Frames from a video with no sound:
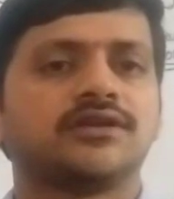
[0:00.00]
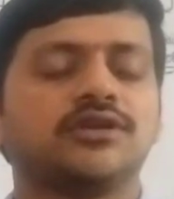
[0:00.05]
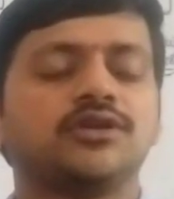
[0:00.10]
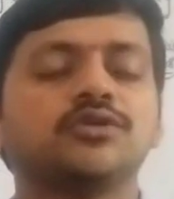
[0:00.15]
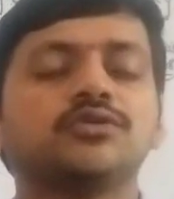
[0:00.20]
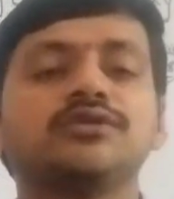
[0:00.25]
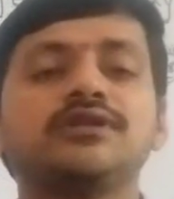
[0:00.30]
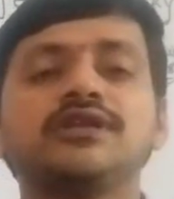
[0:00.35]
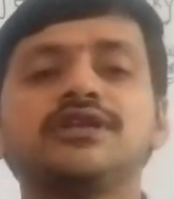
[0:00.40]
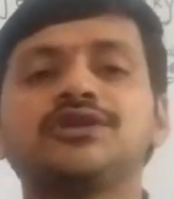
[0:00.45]

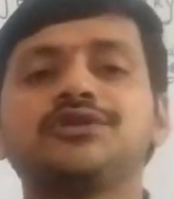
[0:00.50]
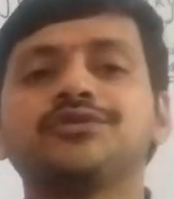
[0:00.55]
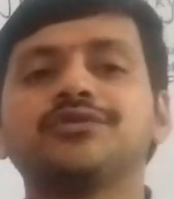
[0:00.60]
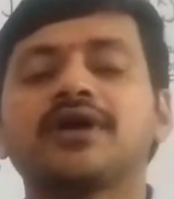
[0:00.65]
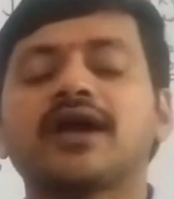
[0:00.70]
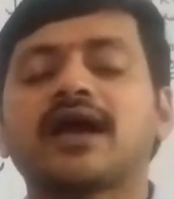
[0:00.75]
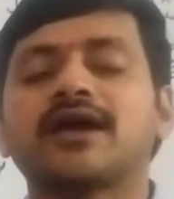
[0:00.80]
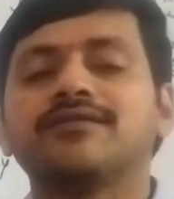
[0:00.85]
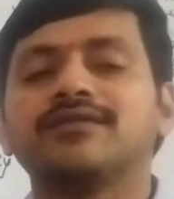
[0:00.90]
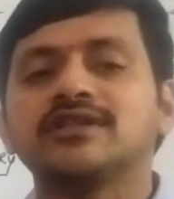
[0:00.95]
You need to
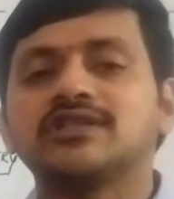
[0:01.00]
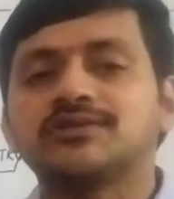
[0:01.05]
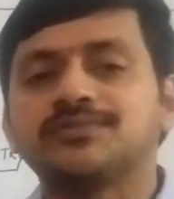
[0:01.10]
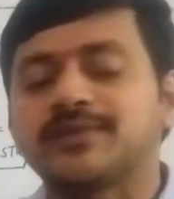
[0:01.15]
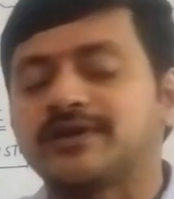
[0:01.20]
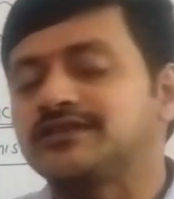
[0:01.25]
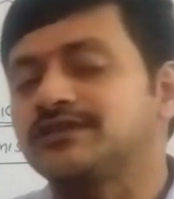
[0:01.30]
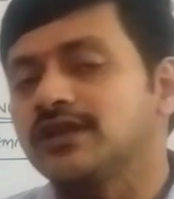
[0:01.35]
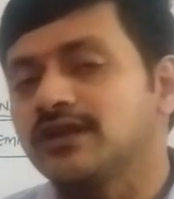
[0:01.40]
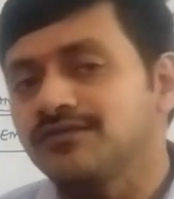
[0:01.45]
have a
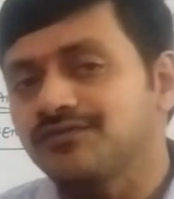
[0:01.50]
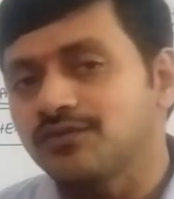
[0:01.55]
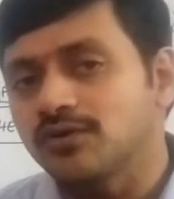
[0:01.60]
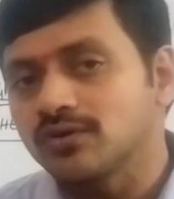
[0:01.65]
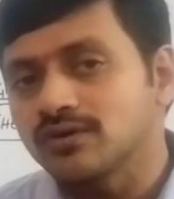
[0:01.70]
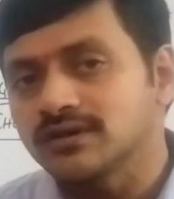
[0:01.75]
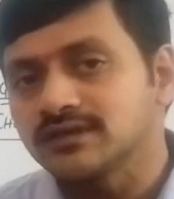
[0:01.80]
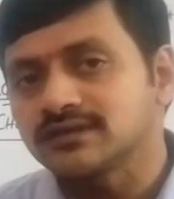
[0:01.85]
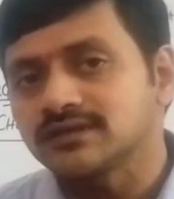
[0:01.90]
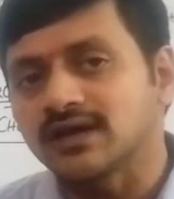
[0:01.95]
special
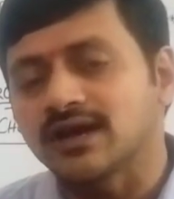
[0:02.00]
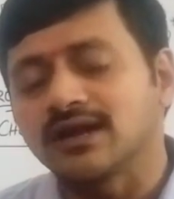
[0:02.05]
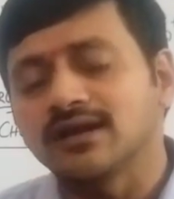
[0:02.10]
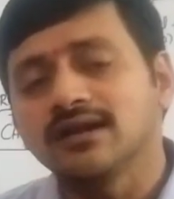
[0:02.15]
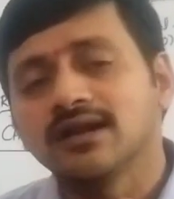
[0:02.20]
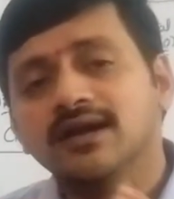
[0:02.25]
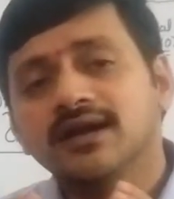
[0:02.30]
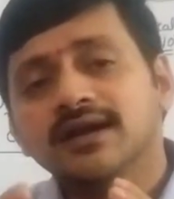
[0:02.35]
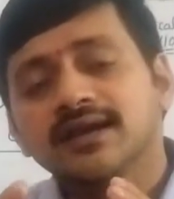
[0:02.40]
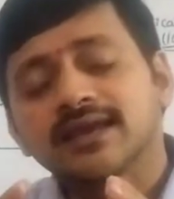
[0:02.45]
focus
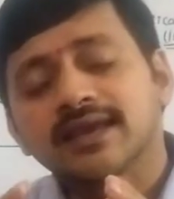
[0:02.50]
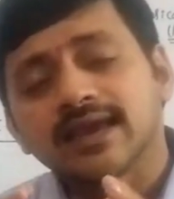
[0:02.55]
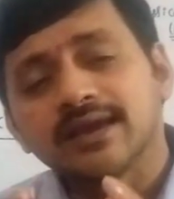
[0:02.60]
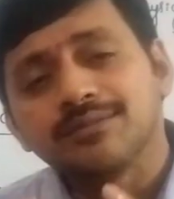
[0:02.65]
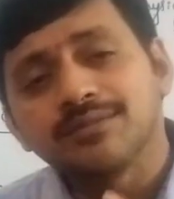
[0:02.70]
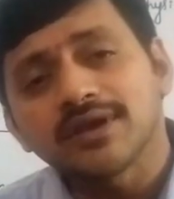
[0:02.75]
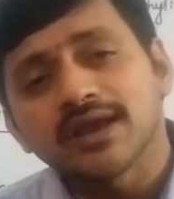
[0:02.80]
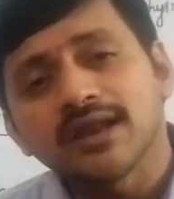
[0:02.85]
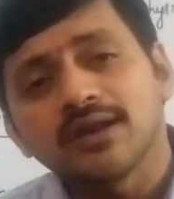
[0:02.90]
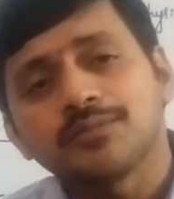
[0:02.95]
on
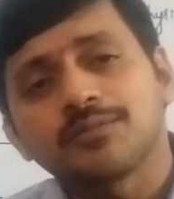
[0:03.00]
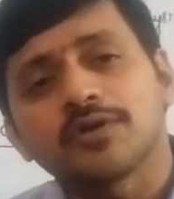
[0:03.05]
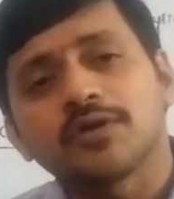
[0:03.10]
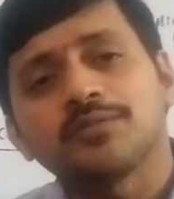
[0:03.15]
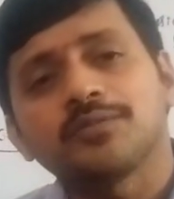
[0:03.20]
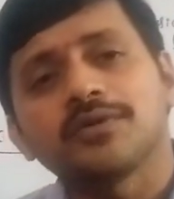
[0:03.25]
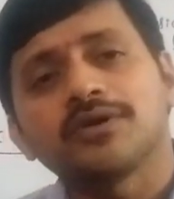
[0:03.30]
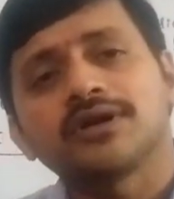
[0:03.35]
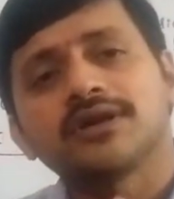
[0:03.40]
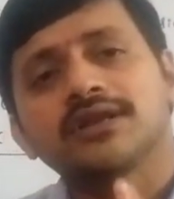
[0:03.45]
chemical
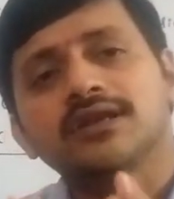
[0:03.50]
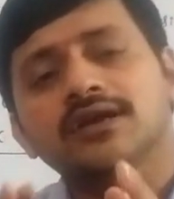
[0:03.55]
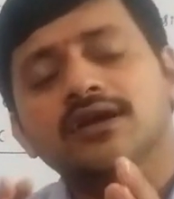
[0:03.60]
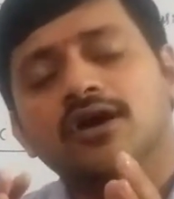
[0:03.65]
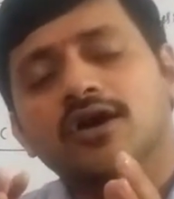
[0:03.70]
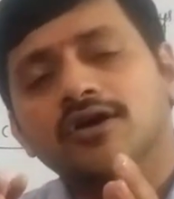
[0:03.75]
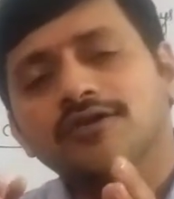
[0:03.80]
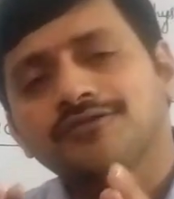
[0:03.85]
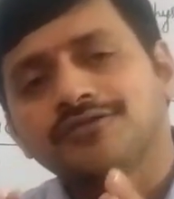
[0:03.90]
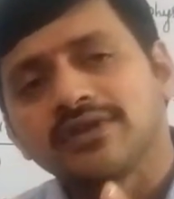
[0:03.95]
property
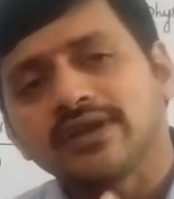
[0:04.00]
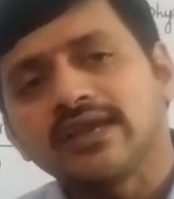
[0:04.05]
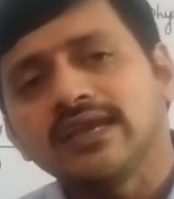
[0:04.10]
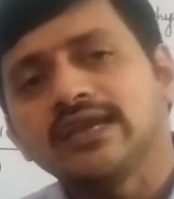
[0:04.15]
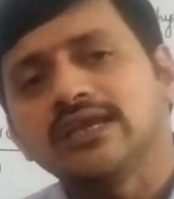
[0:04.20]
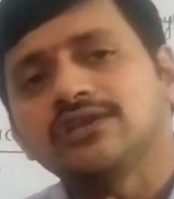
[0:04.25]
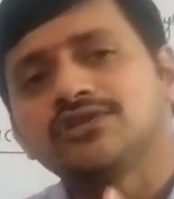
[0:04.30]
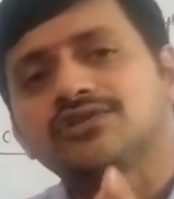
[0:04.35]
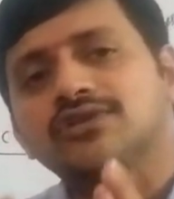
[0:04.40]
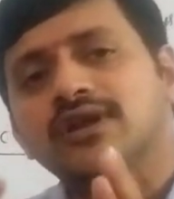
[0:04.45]
of
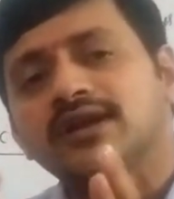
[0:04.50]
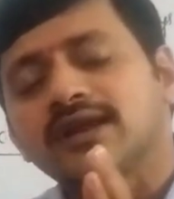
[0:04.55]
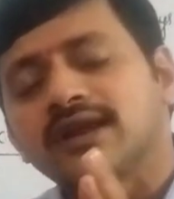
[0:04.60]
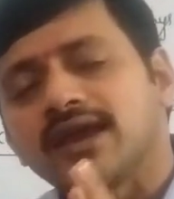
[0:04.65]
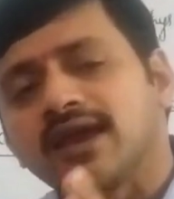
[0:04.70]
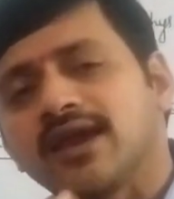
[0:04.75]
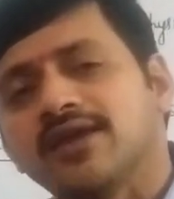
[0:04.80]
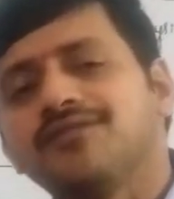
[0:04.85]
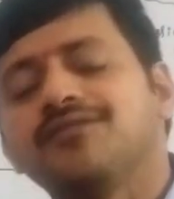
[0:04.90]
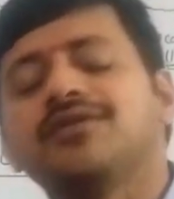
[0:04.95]
each and
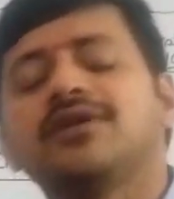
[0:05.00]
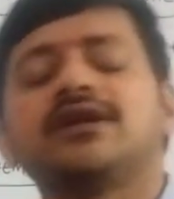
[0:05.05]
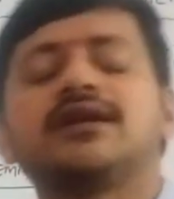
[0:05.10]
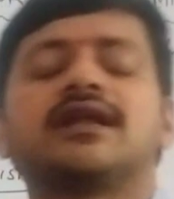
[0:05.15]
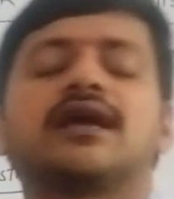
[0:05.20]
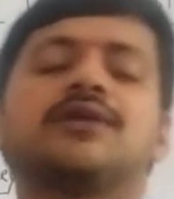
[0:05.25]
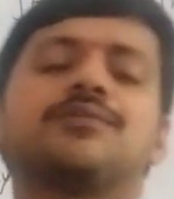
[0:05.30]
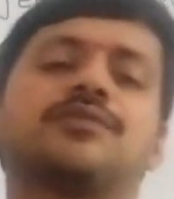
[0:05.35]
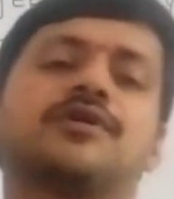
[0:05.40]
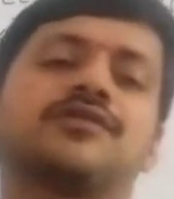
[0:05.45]
every
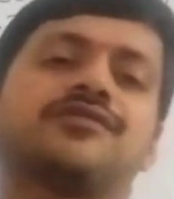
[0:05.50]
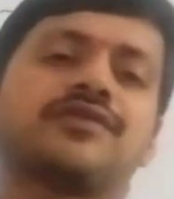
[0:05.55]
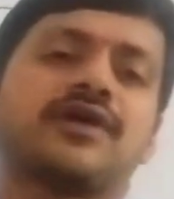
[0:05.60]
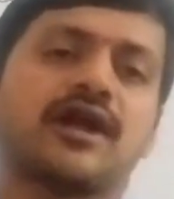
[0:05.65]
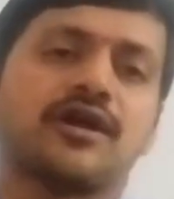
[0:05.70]
type of